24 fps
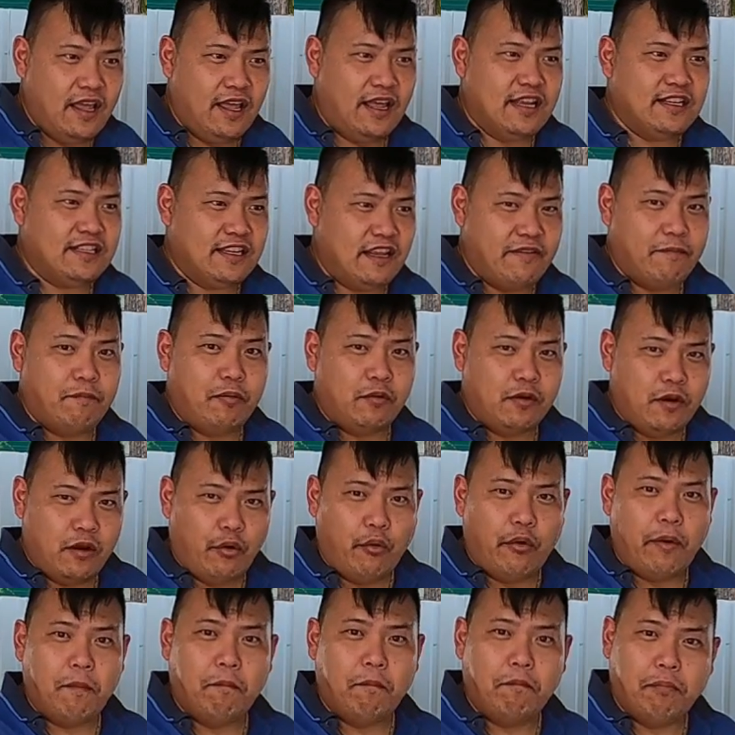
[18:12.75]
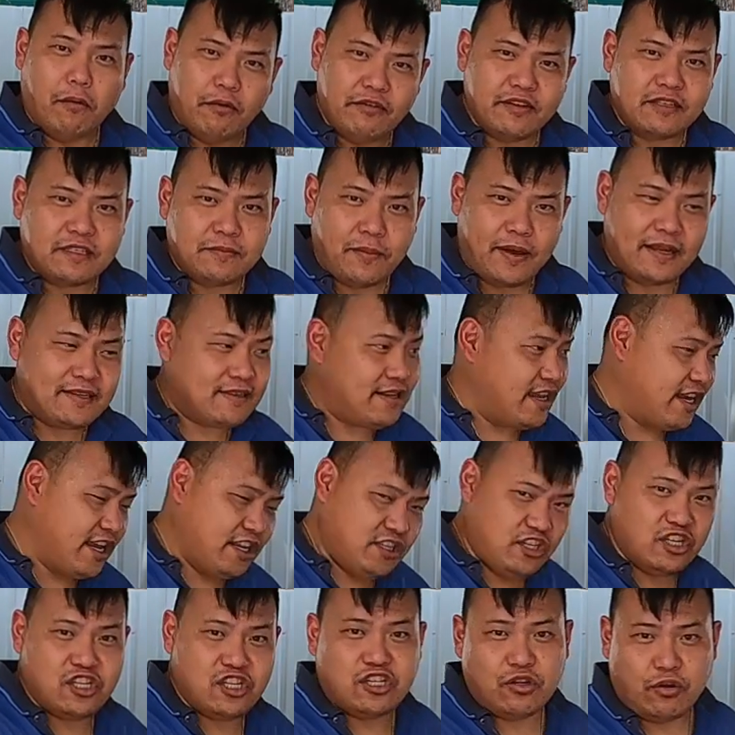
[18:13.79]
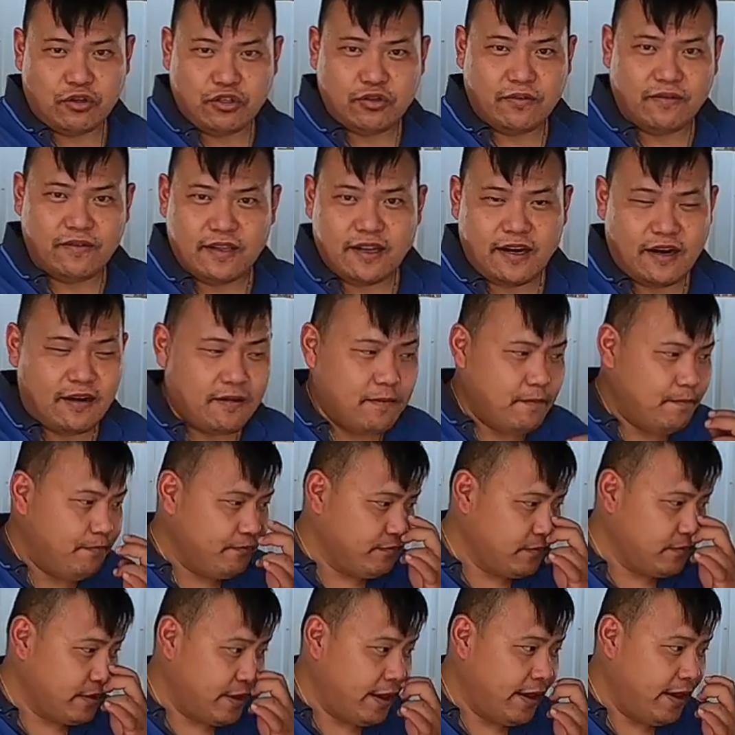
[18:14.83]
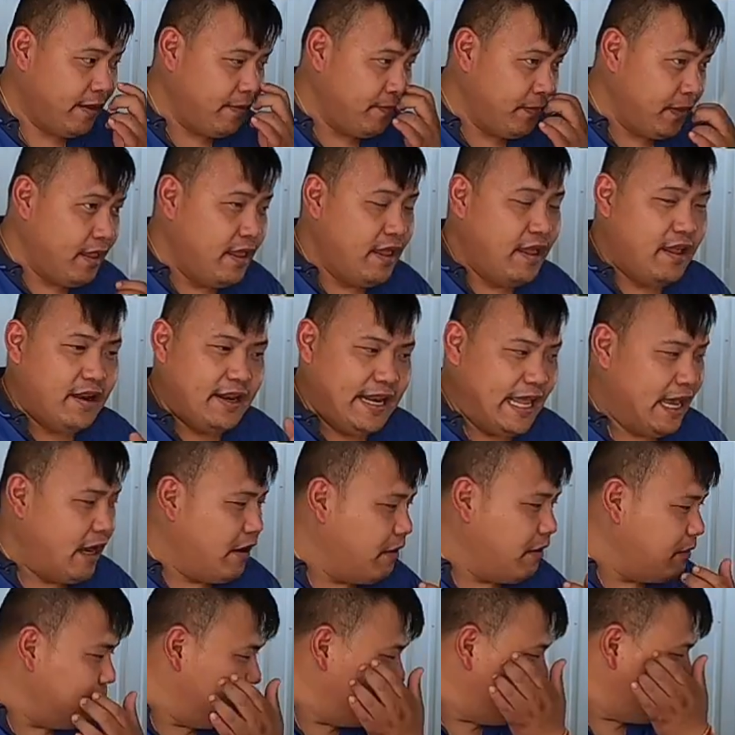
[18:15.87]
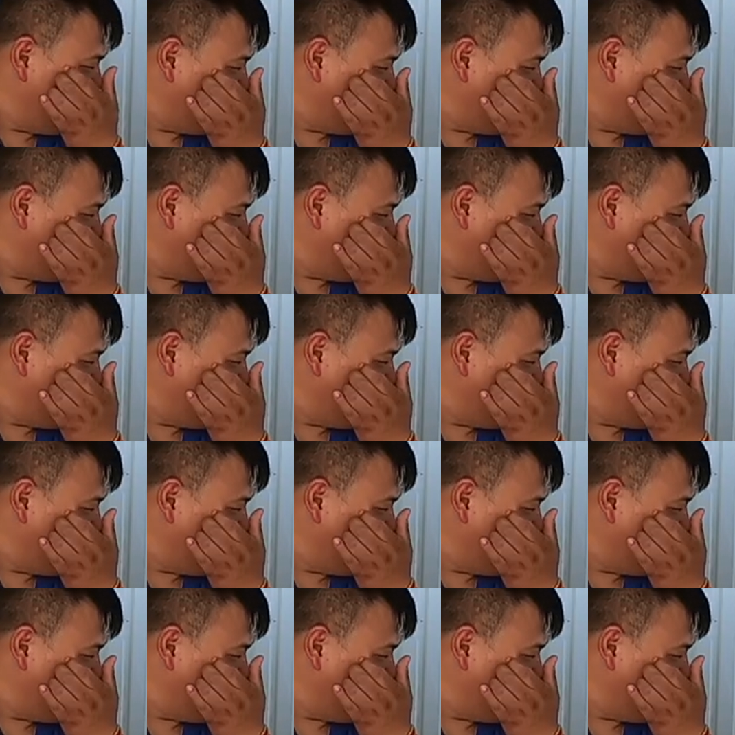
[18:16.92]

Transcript: instead of going bald spots like I just showed you over there, okay? Now,